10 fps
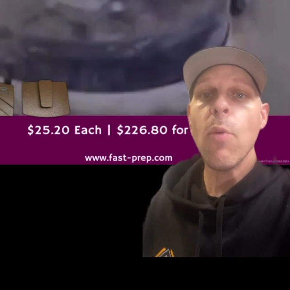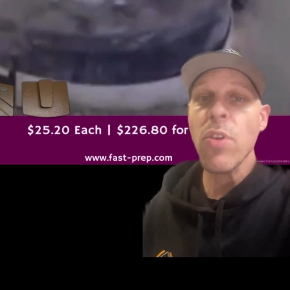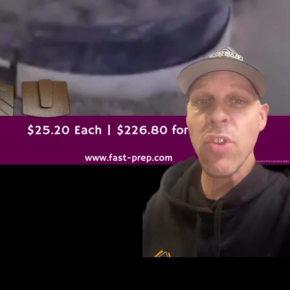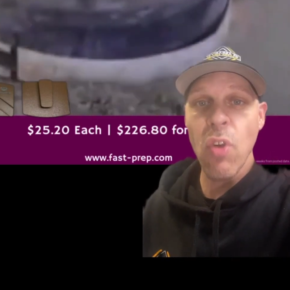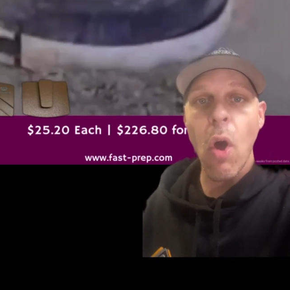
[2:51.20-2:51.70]

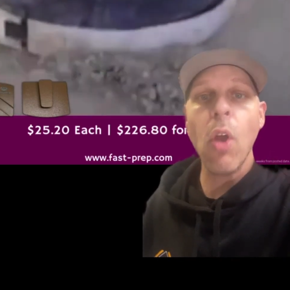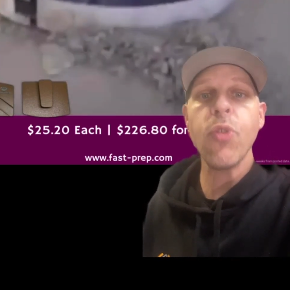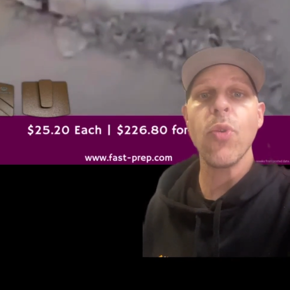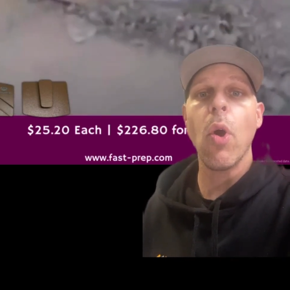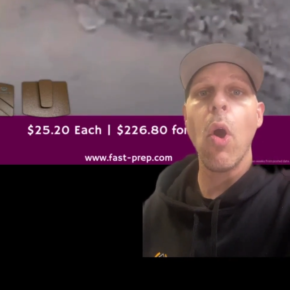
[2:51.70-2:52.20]
which is
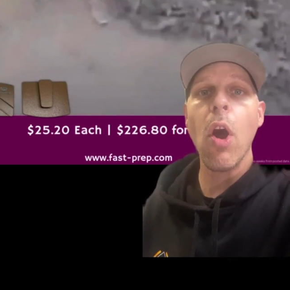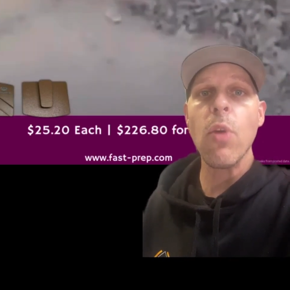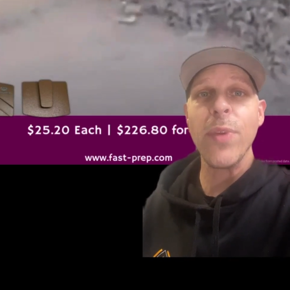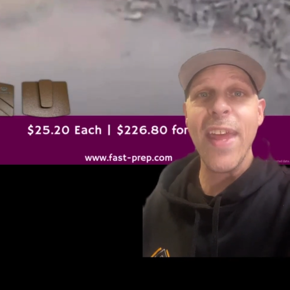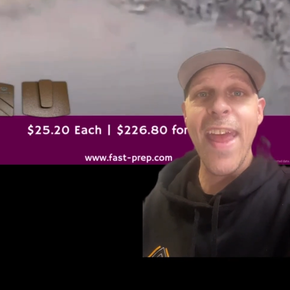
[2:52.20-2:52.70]
ultra hard
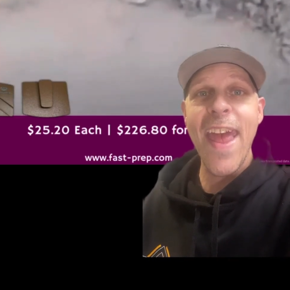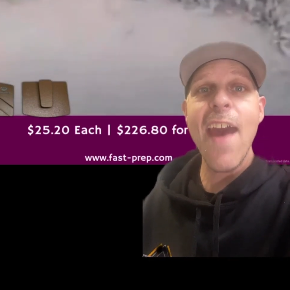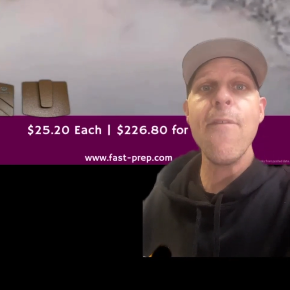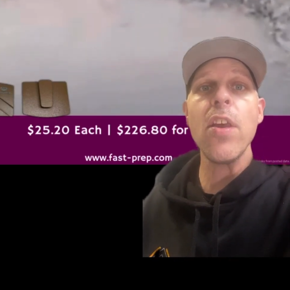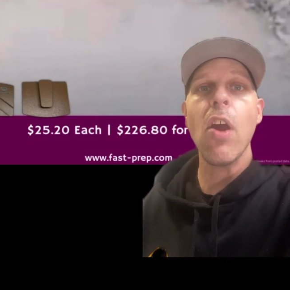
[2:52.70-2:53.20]
with a
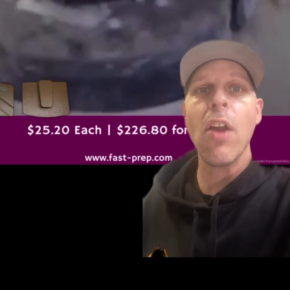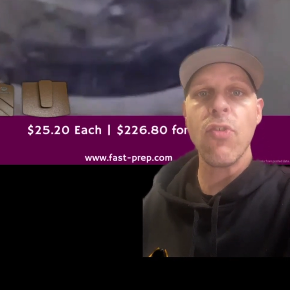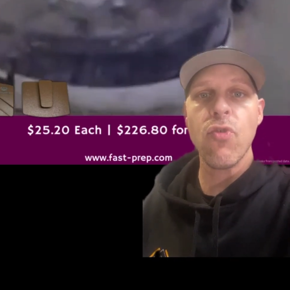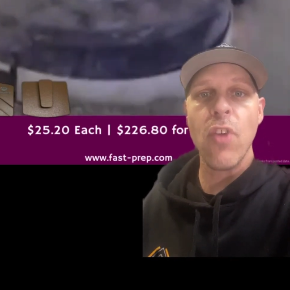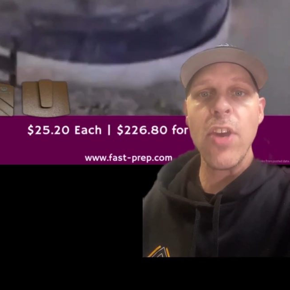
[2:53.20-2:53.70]
heavy
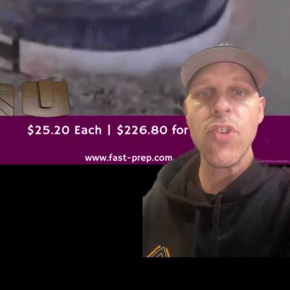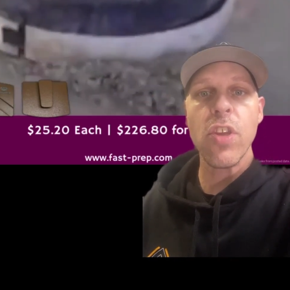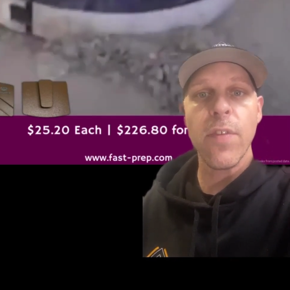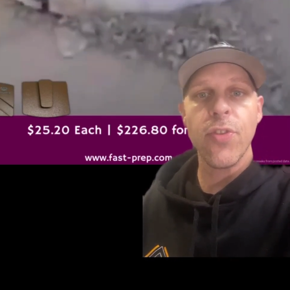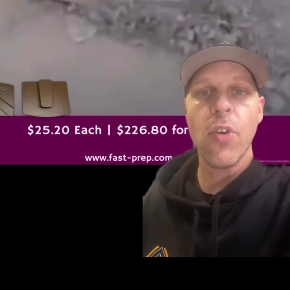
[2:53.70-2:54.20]
concentration
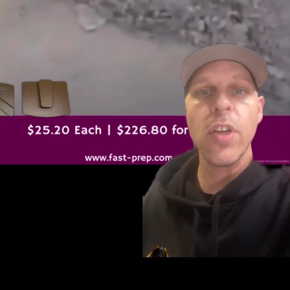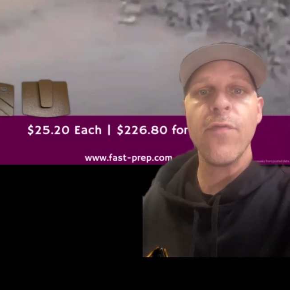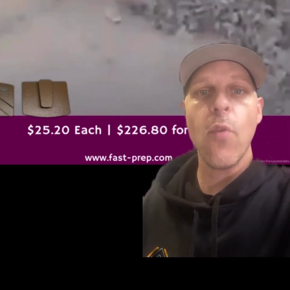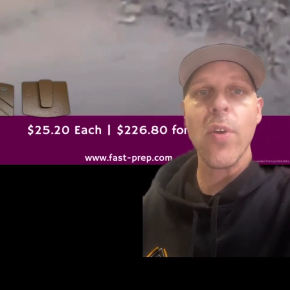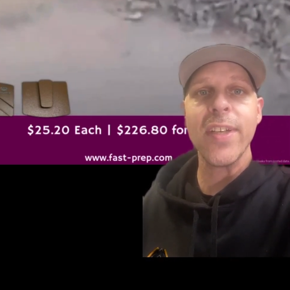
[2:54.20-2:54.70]
of a
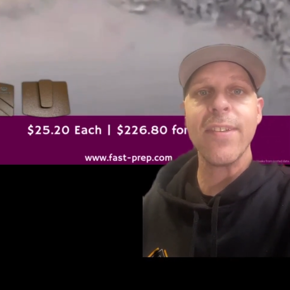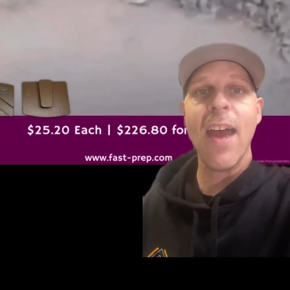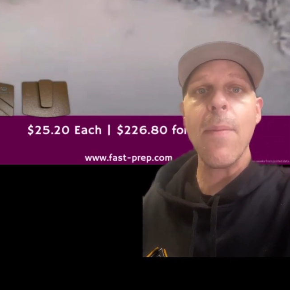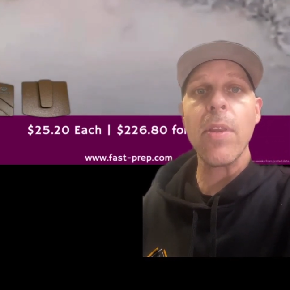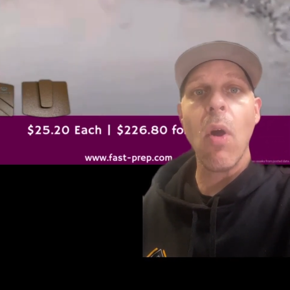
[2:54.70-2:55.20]
30-40
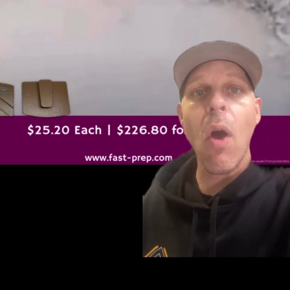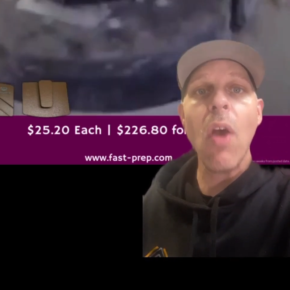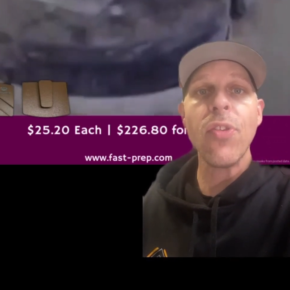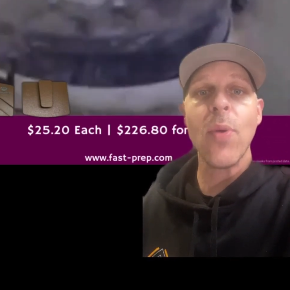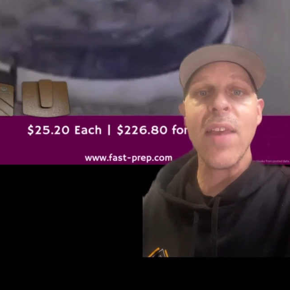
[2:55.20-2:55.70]
diamond.
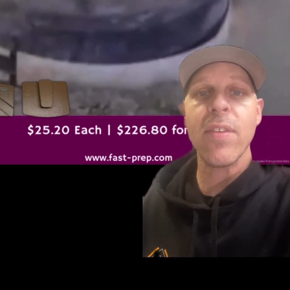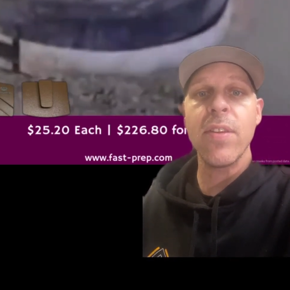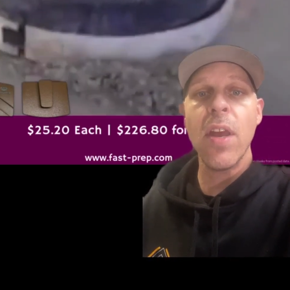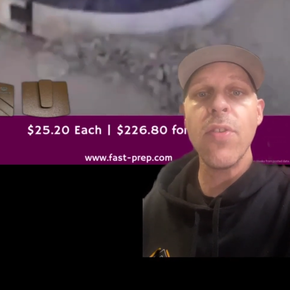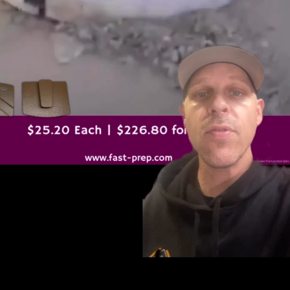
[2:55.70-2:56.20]
Also has
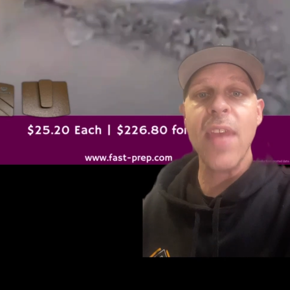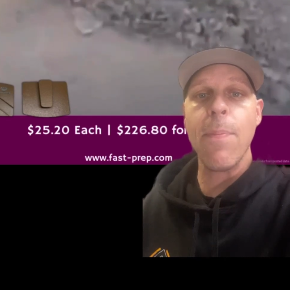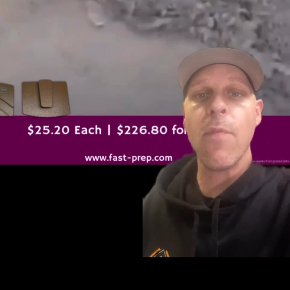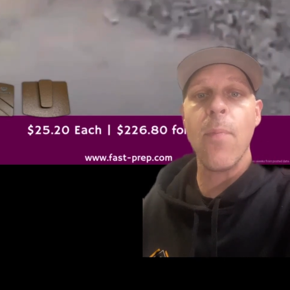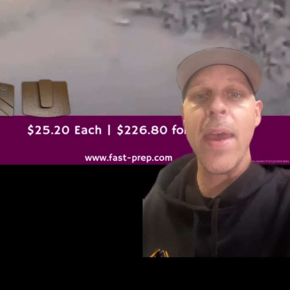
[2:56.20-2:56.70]
another
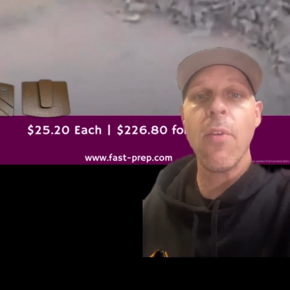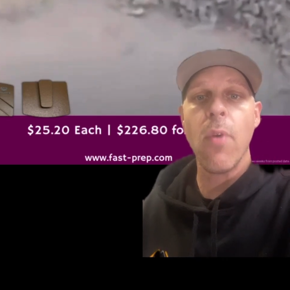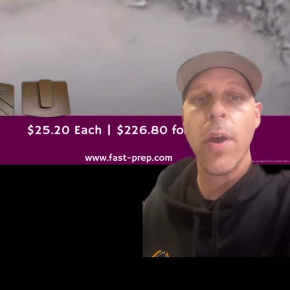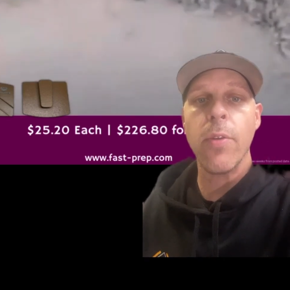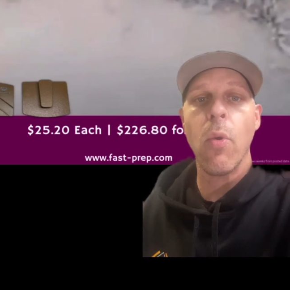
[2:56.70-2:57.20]
type of micron